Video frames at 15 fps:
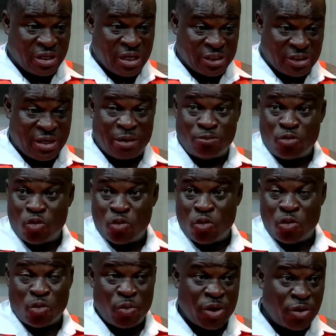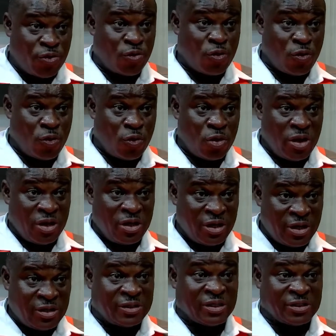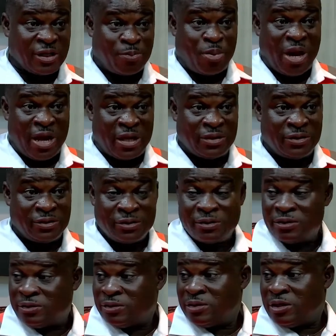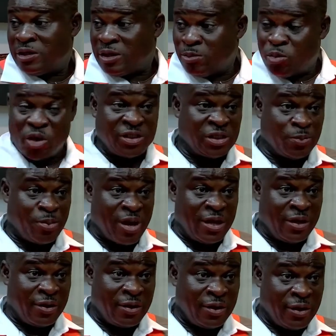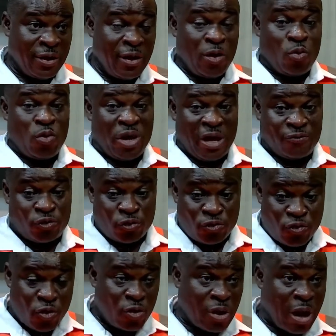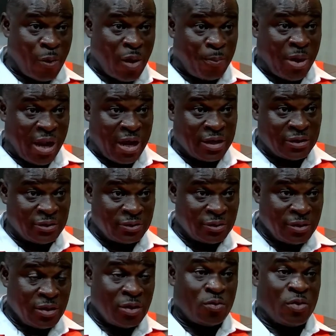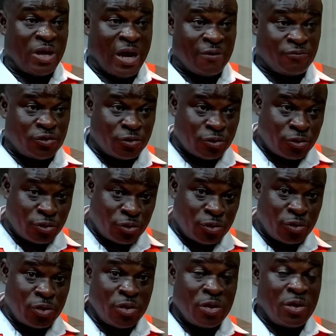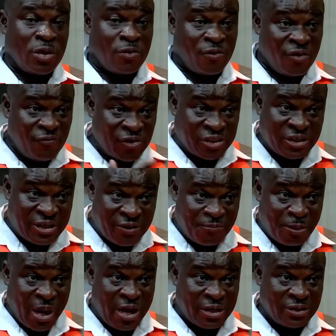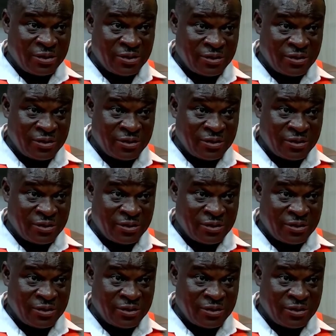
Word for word: NADMO, we draw the disaster plan municipally. We have to draw our plan. We have to revisit the plan.